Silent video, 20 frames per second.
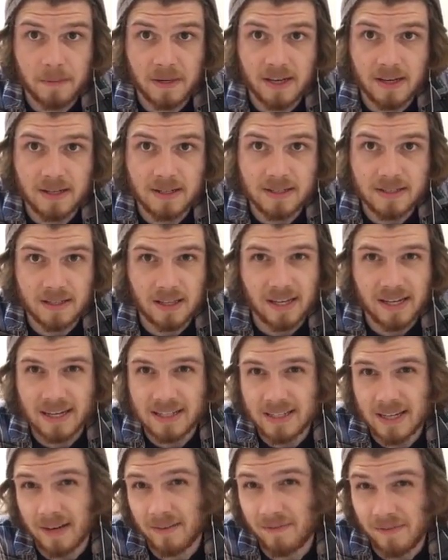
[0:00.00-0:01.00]
Because, like I
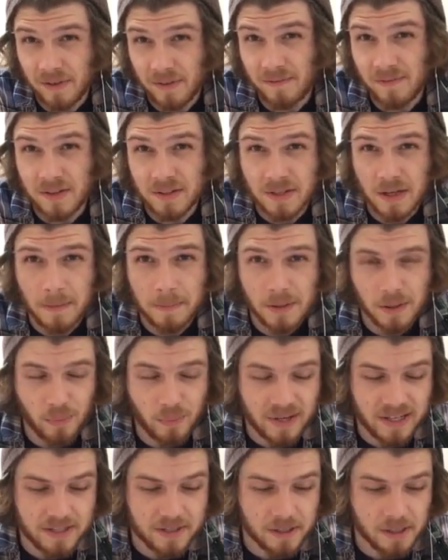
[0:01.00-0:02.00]
said, for the first couple of
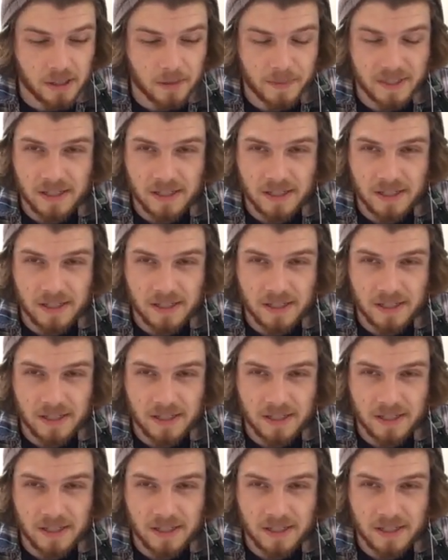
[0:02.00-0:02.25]
weeks you're going